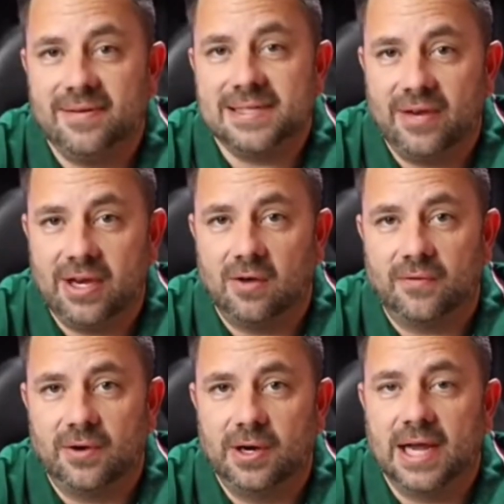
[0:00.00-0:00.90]
The video
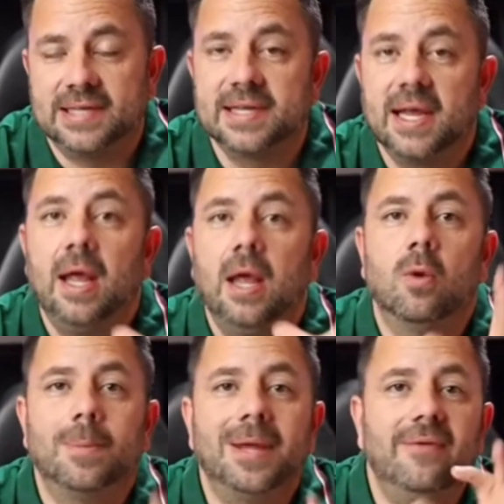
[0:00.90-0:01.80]
for you guys,
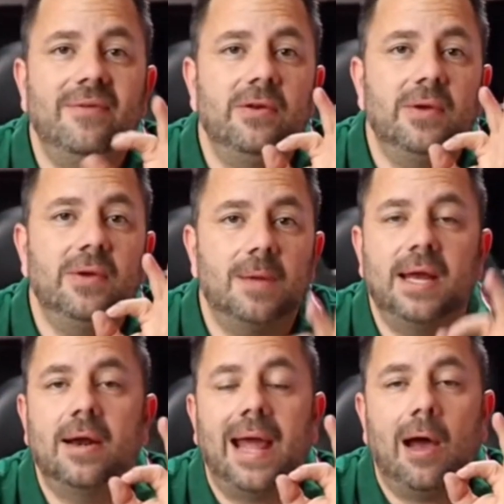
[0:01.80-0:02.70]
we'll be giving you an
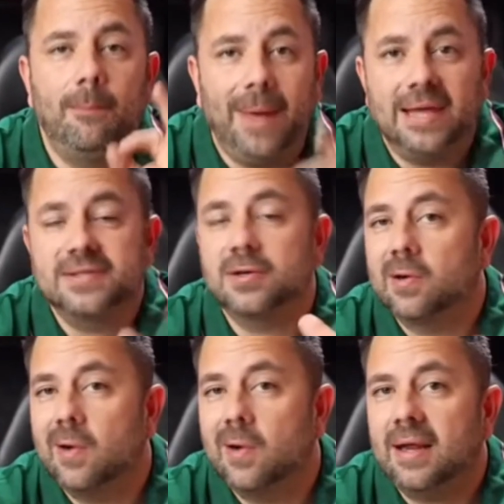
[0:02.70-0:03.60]
update on how banks are
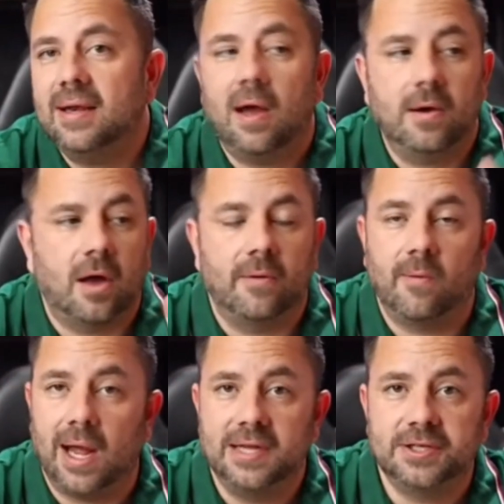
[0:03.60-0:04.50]
cracking down on
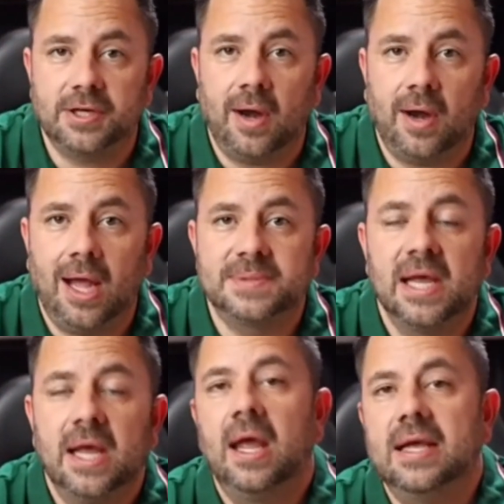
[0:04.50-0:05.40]
rideshare apps
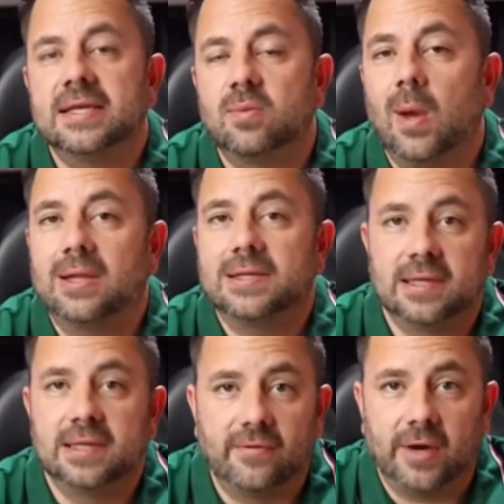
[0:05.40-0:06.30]
as well as
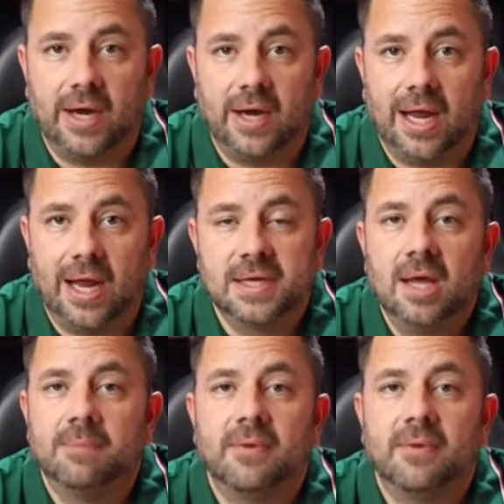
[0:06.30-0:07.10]
delivery apps.